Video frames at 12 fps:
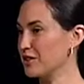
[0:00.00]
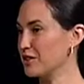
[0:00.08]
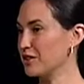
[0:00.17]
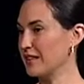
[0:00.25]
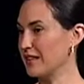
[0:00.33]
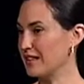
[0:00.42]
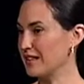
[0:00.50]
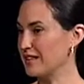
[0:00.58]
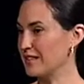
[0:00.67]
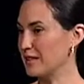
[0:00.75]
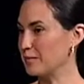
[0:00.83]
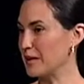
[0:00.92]
to look at this
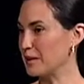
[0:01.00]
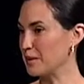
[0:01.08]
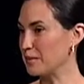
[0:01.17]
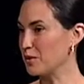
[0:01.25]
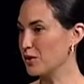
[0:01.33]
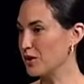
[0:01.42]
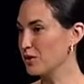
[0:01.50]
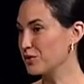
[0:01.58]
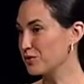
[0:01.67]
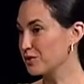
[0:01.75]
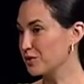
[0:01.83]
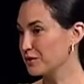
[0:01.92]
that might be more
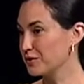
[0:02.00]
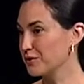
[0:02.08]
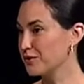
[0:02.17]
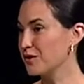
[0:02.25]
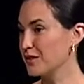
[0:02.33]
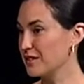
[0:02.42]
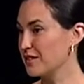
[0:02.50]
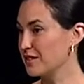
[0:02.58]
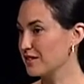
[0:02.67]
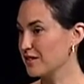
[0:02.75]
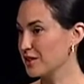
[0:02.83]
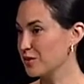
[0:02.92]
useful for this
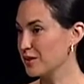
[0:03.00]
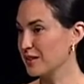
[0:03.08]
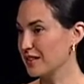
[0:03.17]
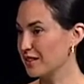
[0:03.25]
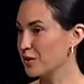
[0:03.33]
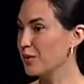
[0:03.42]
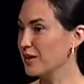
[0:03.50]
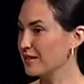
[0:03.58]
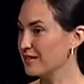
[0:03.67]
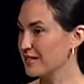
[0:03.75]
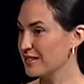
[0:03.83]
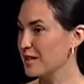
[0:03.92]
individual than going
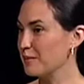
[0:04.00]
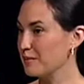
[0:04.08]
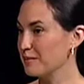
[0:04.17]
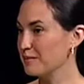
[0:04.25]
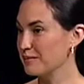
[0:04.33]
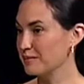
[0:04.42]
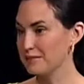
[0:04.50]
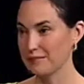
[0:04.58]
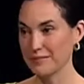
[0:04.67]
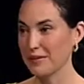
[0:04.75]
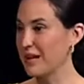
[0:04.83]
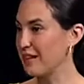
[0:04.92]
the same
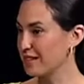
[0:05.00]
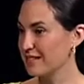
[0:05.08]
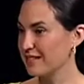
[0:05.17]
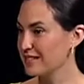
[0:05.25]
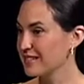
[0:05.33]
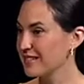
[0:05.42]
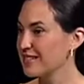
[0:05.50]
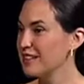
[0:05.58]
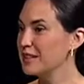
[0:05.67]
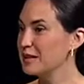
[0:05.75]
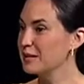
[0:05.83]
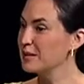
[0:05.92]
path.
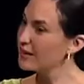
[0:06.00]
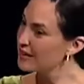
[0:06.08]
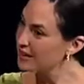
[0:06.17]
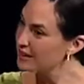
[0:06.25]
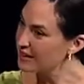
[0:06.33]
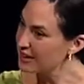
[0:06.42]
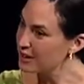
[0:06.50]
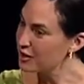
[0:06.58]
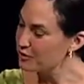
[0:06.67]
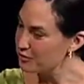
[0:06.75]
Thank you